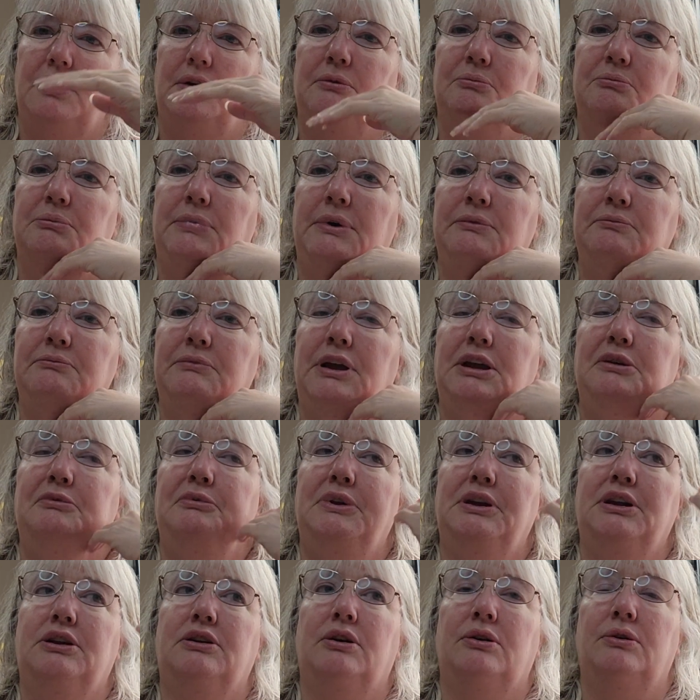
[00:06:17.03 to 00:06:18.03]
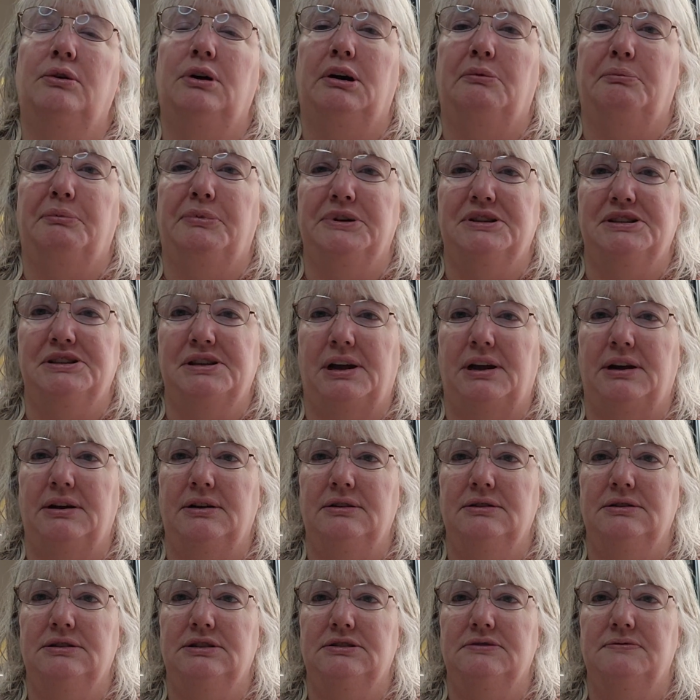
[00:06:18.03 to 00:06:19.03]
but maybe go up a
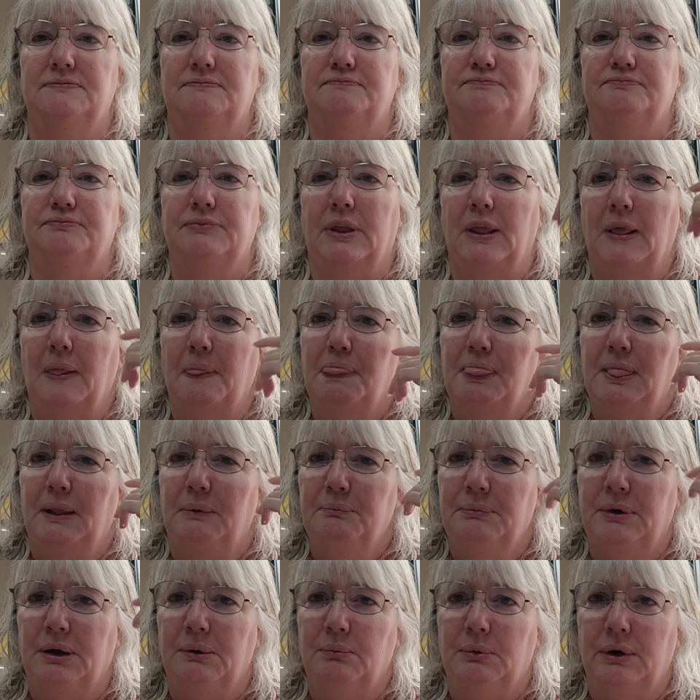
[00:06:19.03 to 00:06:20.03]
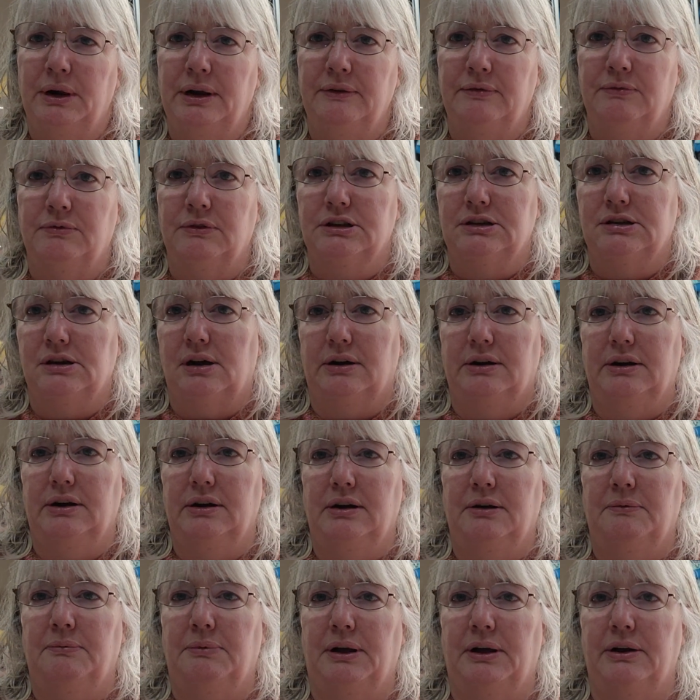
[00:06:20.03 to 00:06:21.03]
size. But what if we're talking
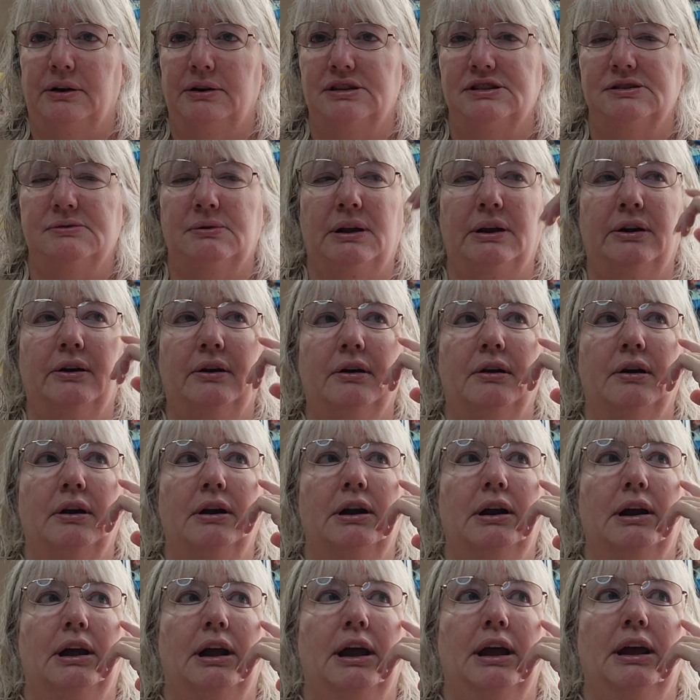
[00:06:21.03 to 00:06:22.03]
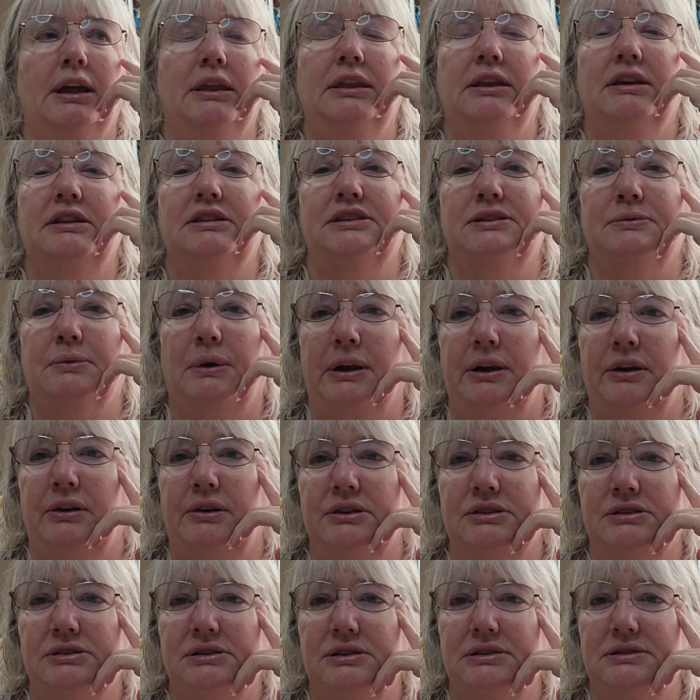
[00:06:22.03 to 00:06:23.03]
about a sweater, and the sweater
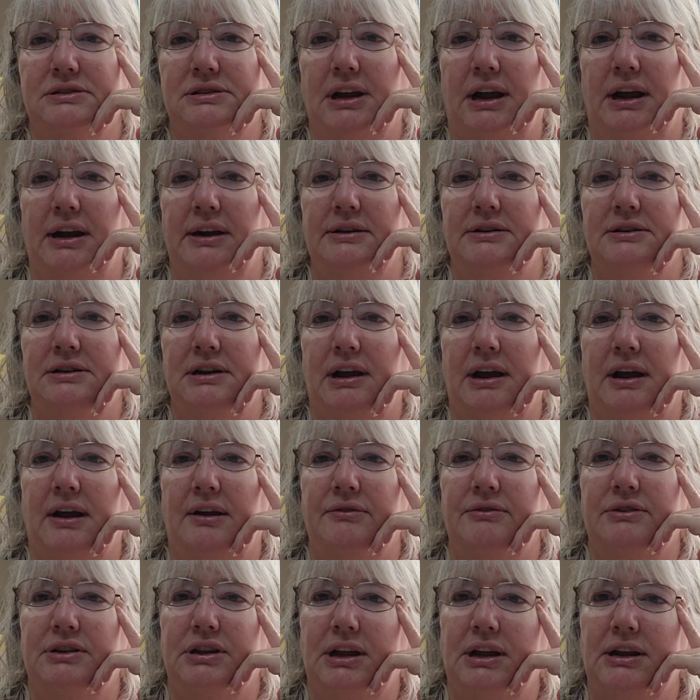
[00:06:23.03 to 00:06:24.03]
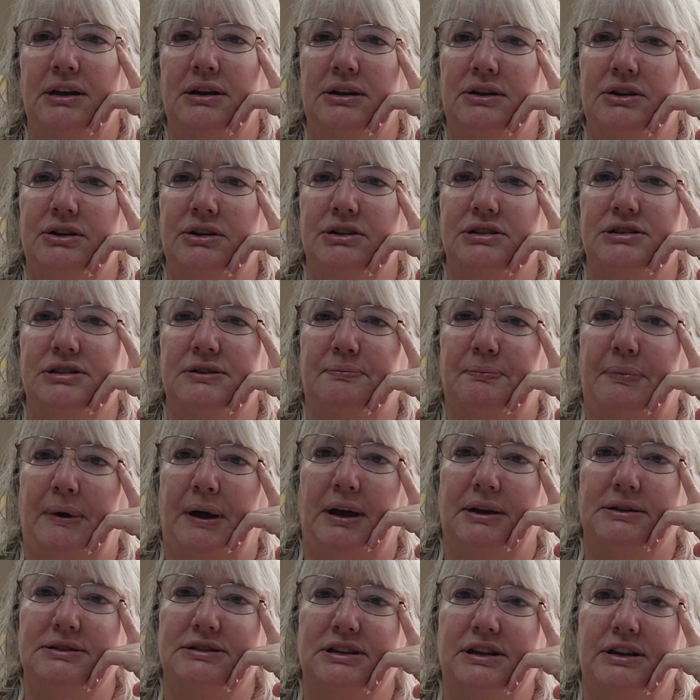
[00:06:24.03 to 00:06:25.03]
is designed to have 10 inches of
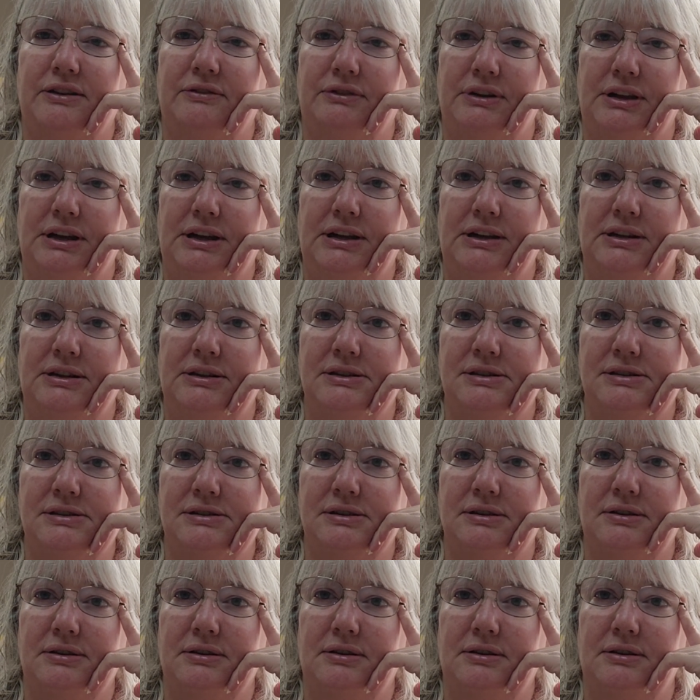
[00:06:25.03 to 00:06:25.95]
positive ease,